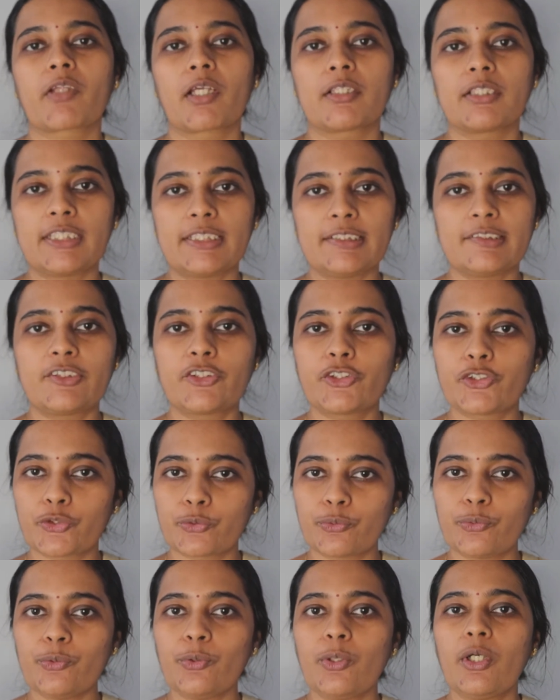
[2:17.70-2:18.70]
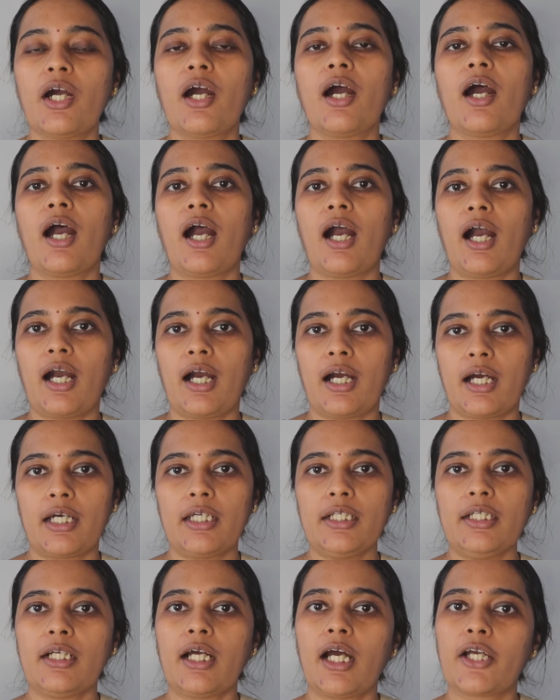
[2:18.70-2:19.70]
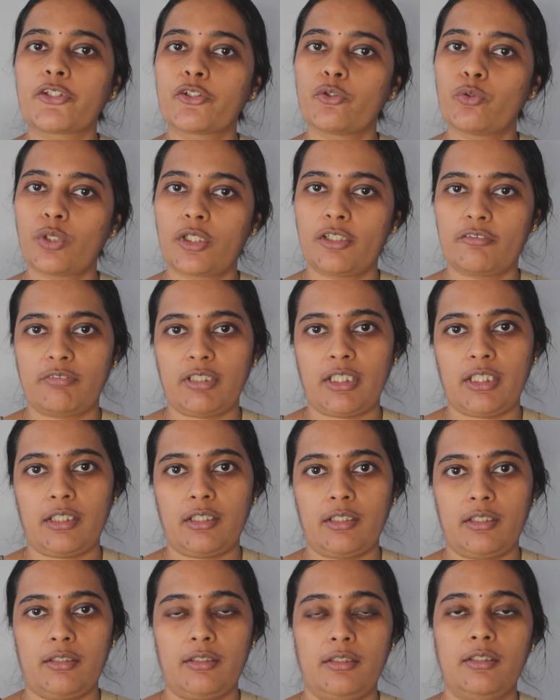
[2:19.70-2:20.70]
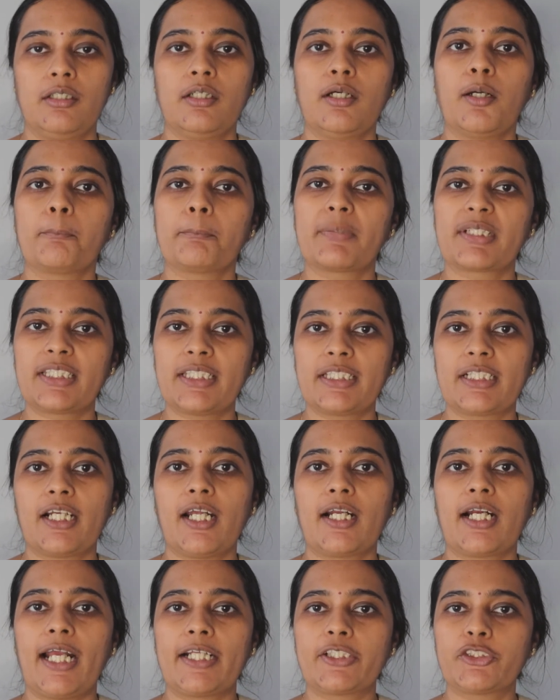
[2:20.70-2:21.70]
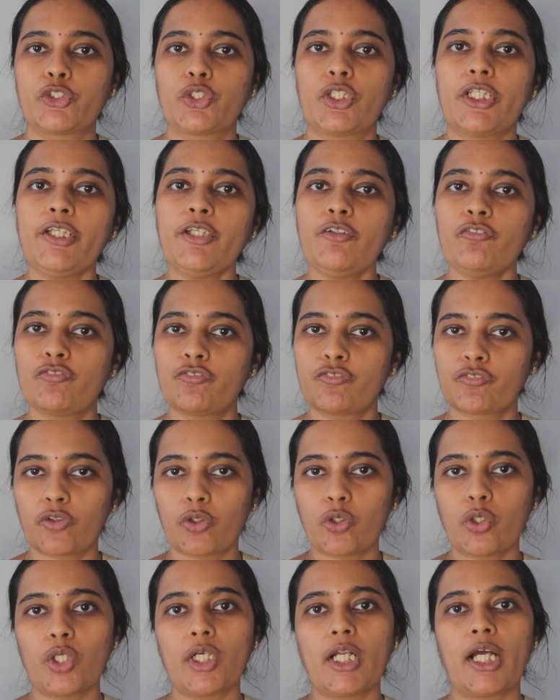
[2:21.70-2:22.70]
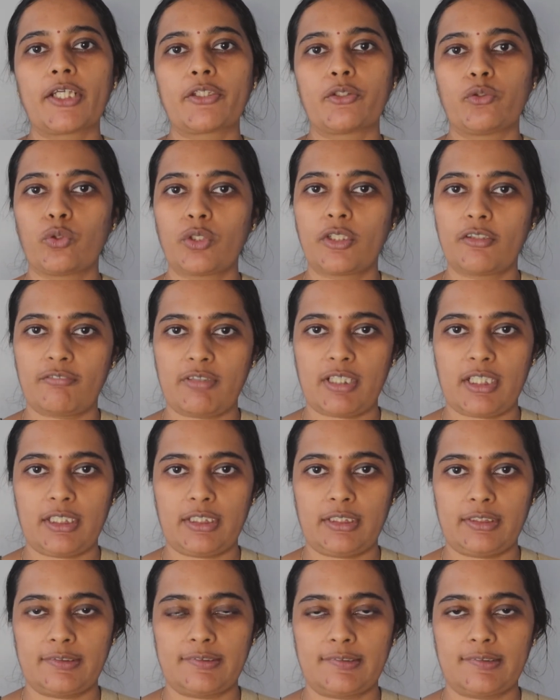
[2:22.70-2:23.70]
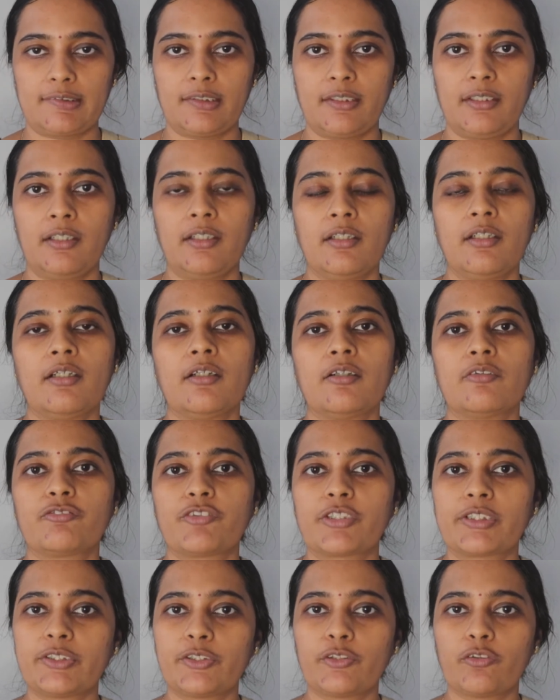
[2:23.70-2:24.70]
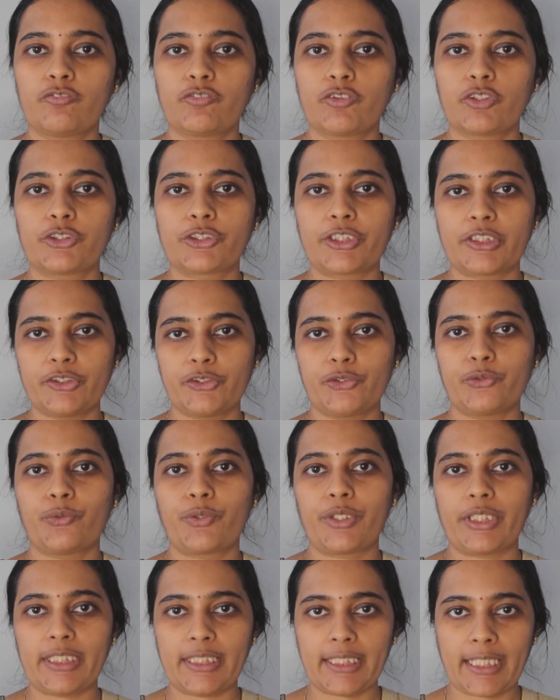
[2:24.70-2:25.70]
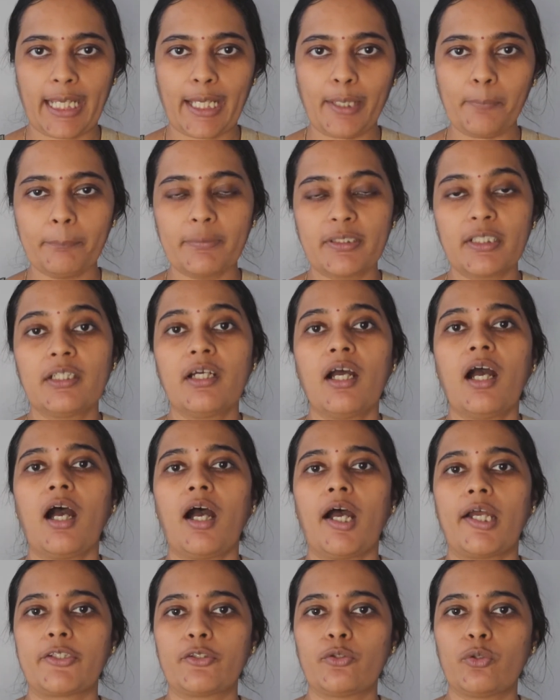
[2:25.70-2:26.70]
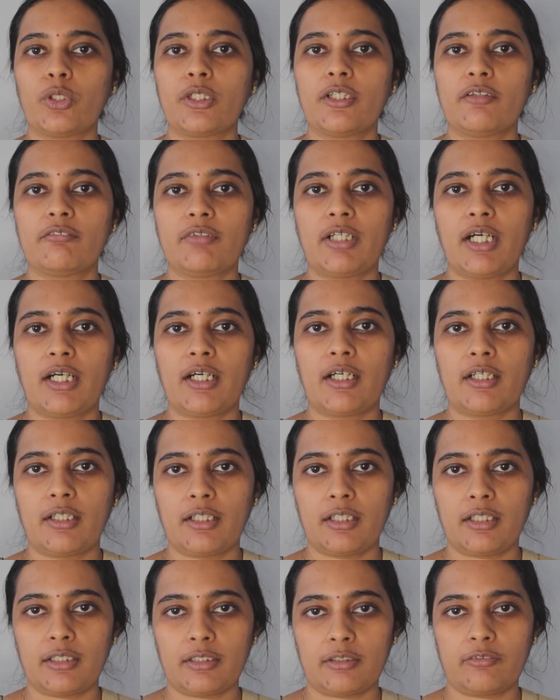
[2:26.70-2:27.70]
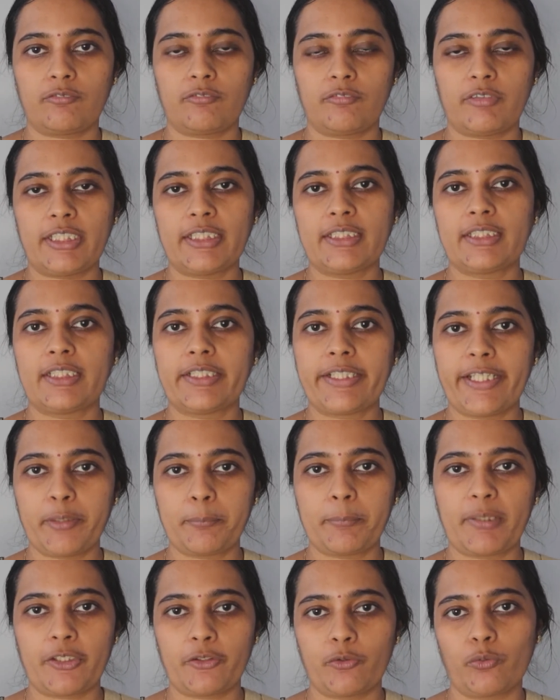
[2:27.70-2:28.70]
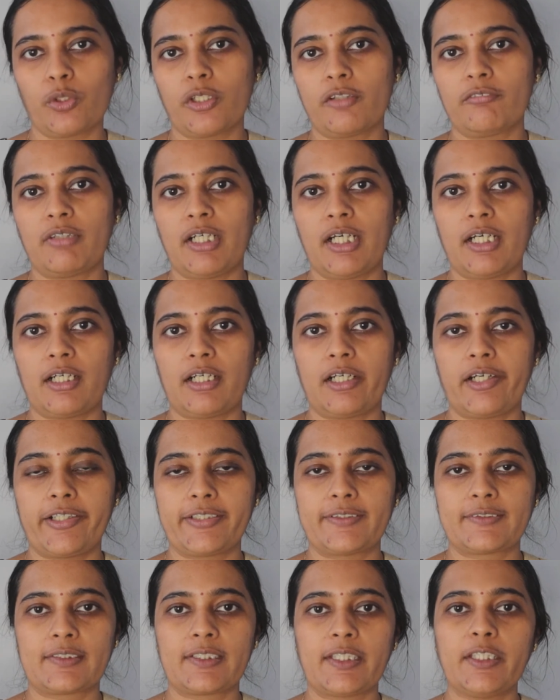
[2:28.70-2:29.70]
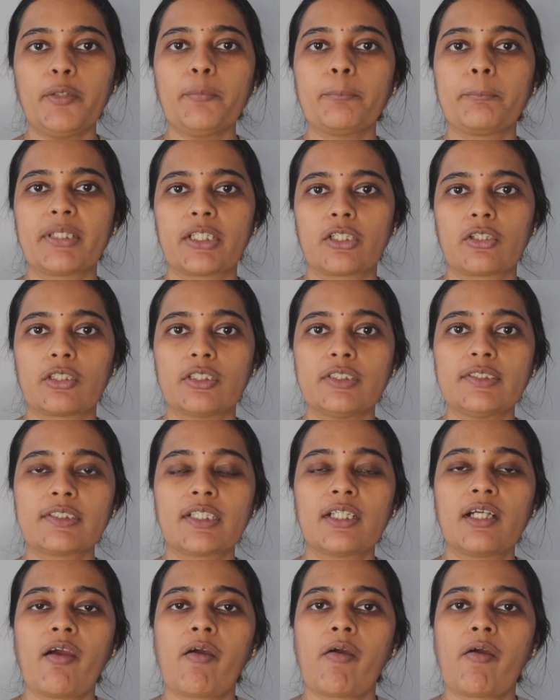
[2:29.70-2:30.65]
These two are Ayogavaha, but there are actually four Ayogavahas. First of all, just to recap, Ayogavaha, why the name Ayogavaha is there? Because